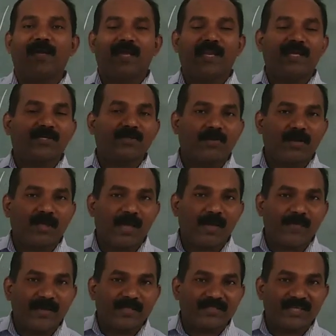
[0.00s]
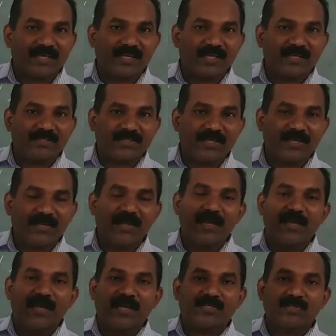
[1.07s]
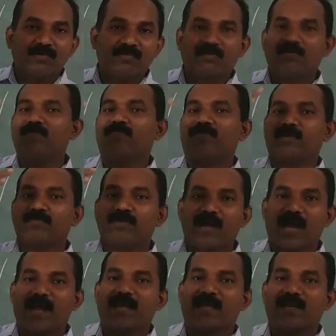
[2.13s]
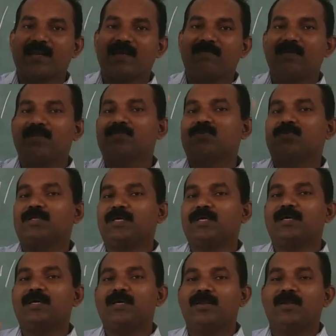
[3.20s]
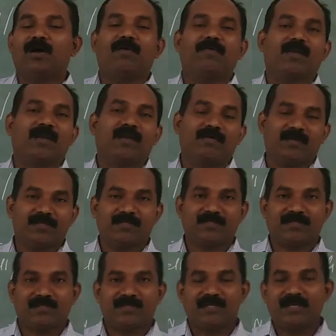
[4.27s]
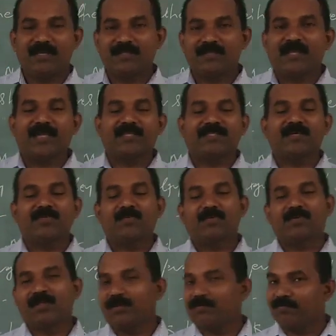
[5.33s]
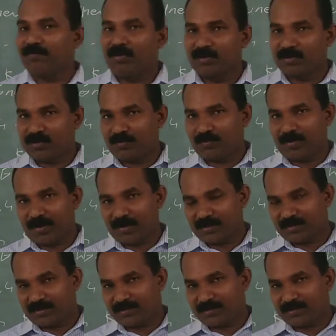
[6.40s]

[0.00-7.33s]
Electron emits energy, it will move from higher level to the lower levels. That's about the fourth point.